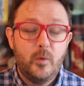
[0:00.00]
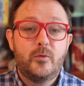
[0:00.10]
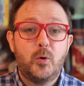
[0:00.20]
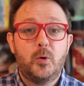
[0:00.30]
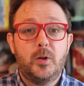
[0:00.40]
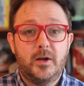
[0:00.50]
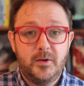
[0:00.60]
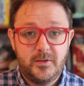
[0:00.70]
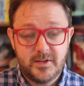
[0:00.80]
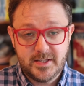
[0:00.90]
We've all
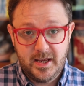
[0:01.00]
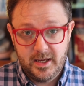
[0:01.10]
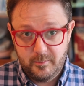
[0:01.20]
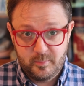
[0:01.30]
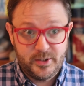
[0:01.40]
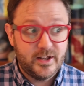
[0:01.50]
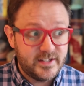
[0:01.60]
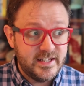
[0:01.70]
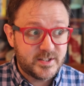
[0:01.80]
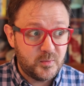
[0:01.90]
heard the saying,
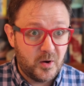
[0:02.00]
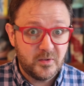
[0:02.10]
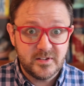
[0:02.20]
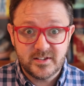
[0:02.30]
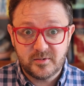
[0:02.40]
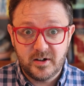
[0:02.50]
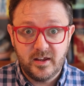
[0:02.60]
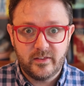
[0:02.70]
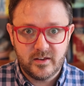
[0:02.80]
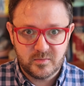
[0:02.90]
bloody swans,
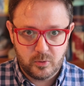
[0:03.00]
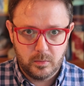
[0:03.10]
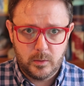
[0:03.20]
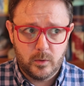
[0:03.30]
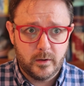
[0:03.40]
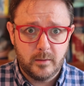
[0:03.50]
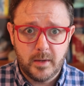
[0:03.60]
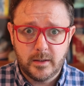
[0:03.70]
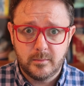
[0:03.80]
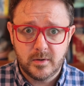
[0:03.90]
right? That's probably one I
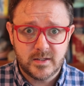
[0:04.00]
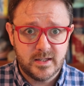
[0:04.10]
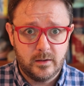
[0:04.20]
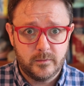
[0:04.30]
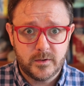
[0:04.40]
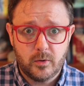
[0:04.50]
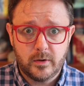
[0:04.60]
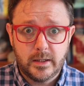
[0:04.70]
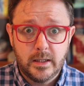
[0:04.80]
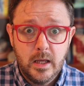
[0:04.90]
made up myself,
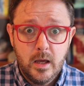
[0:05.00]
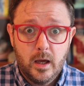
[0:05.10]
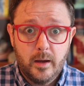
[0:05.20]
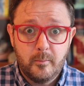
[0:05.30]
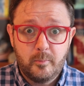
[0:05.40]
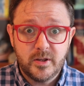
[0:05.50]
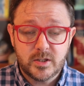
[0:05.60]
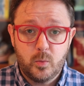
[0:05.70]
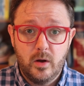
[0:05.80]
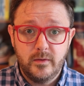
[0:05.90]
sorry. But
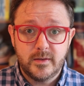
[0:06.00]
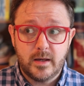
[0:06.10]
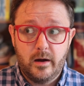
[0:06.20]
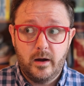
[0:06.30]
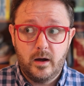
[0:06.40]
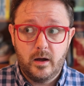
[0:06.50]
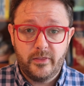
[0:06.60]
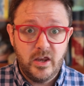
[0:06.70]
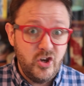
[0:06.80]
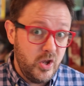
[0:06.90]
swans
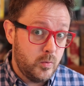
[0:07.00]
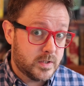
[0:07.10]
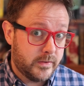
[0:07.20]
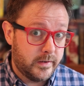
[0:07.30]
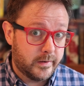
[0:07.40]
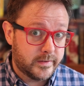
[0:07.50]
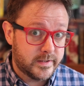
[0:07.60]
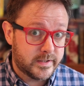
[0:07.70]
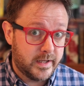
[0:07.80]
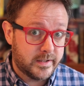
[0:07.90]
they're new to the
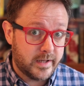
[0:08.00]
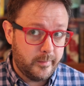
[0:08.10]
United States.